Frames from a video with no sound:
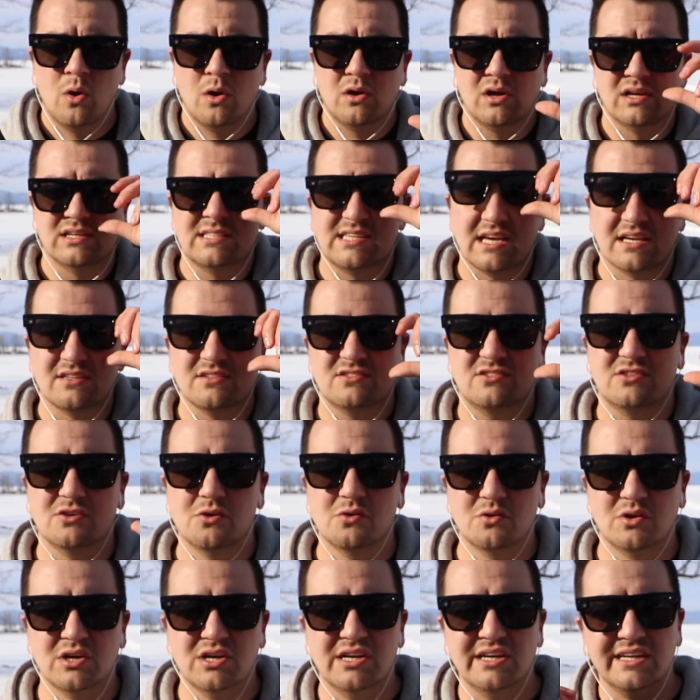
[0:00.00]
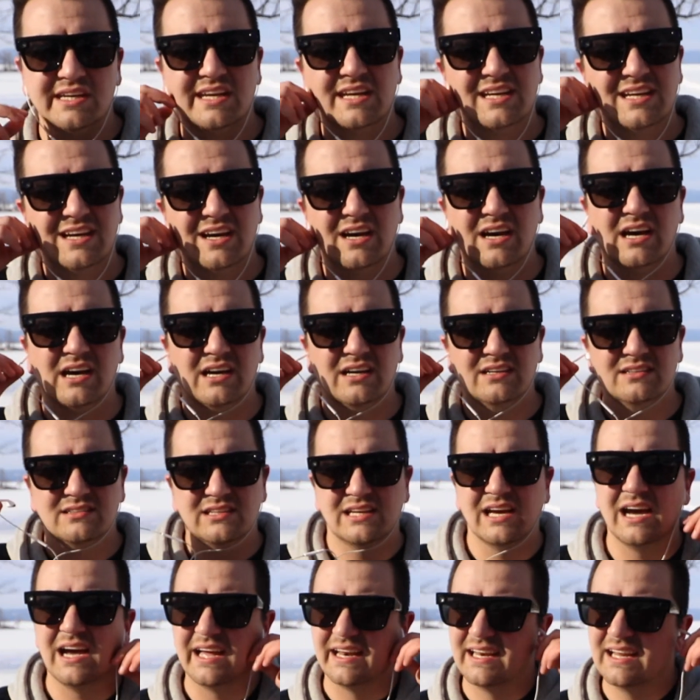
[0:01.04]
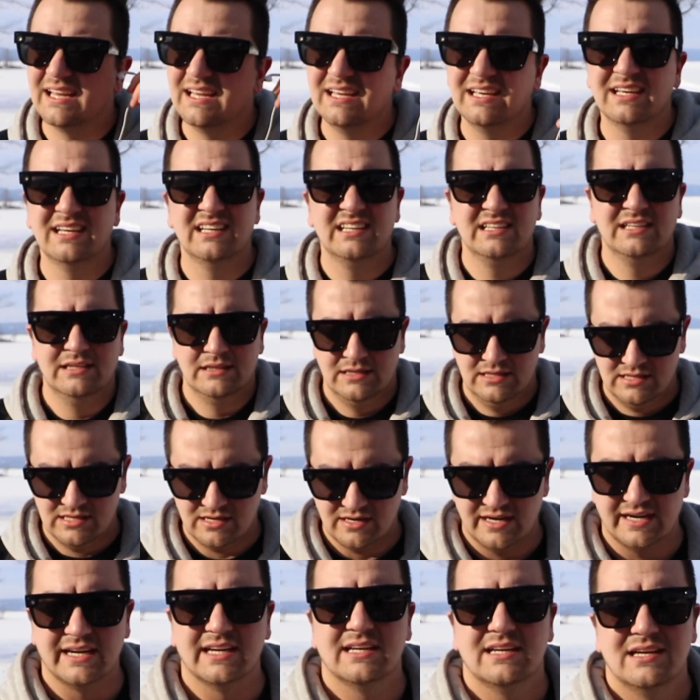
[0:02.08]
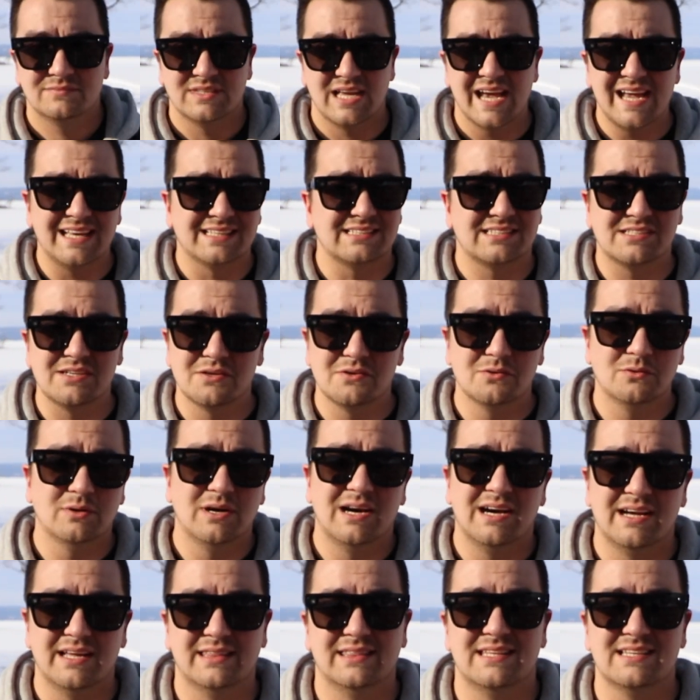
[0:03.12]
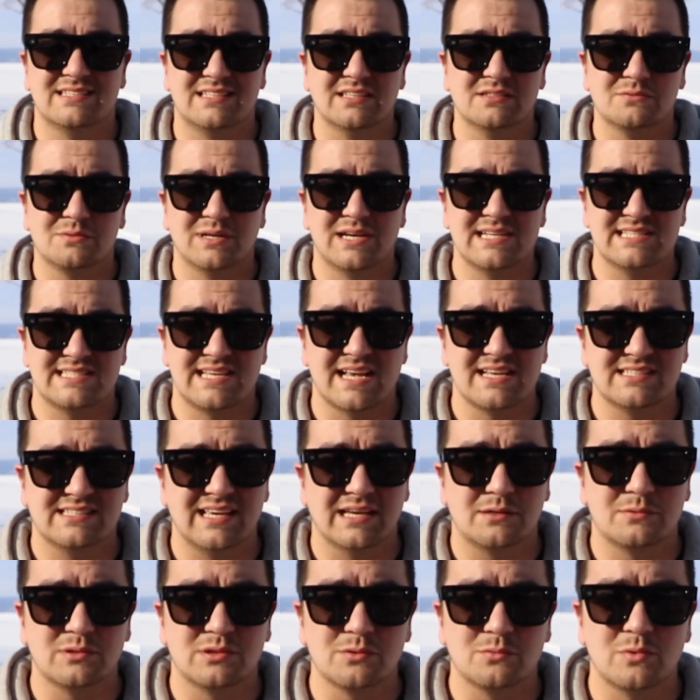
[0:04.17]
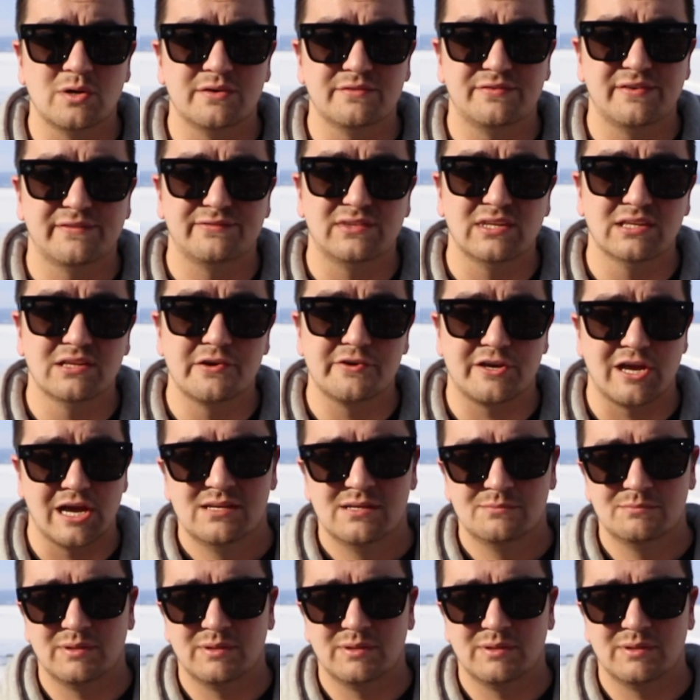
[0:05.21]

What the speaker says: That sounds so good. Oh God. All right, yeah, so this is what it sounds like with the 150 low cut.